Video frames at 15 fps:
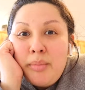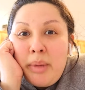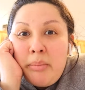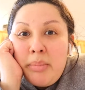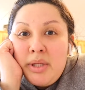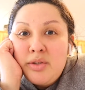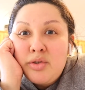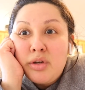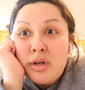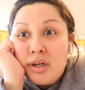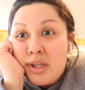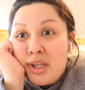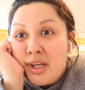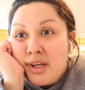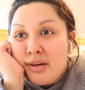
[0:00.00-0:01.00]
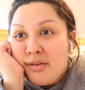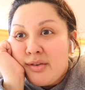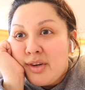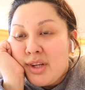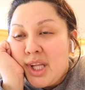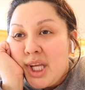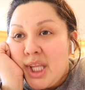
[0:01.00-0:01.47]
might be struggling
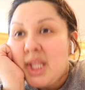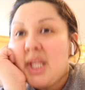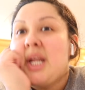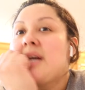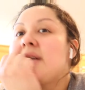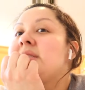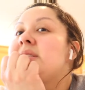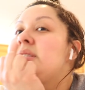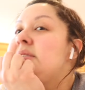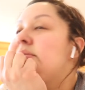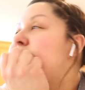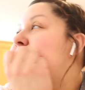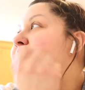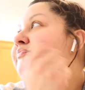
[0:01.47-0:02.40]
for like the next